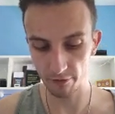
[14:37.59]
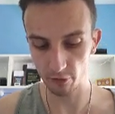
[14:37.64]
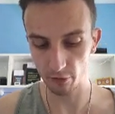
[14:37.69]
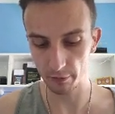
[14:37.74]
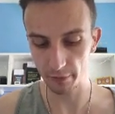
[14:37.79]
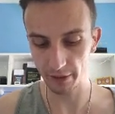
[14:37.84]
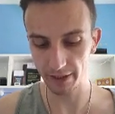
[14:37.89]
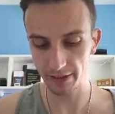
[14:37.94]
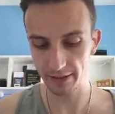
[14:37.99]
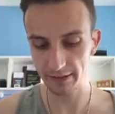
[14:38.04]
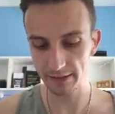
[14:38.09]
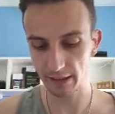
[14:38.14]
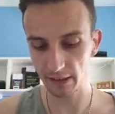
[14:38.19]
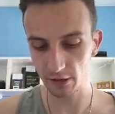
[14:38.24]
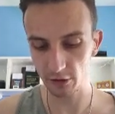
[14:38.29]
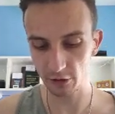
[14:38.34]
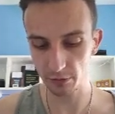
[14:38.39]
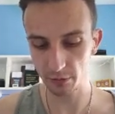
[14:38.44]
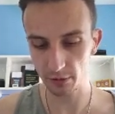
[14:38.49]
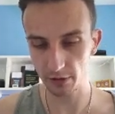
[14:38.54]
Frobenius
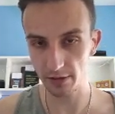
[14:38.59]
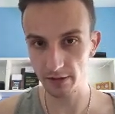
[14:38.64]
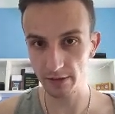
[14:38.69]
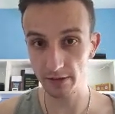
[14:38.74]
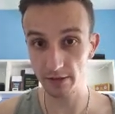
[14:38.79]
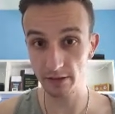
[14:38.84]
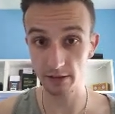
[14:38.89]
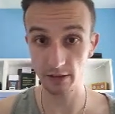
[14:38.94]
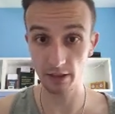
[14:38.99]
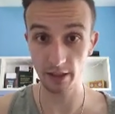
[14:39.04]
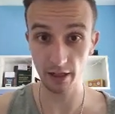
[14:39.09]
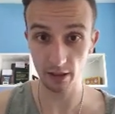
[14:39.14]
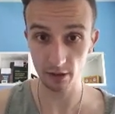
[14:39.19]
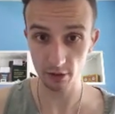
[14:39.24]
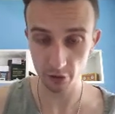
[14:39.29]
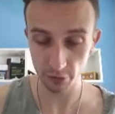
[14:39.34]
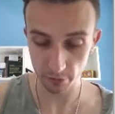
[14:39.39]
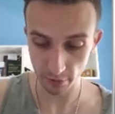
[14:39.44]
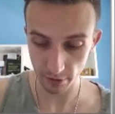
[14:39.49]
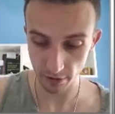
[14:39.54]
algebra is an
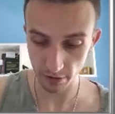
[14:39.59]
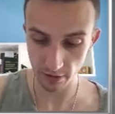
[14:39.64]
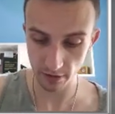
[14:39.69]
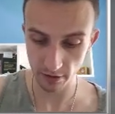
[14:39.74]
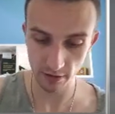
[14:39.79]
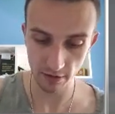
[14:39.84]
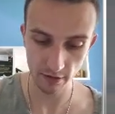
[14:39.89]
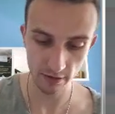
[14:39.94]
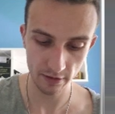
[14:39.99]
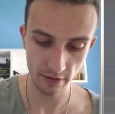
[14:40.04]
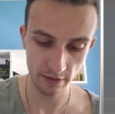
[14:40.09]
algebra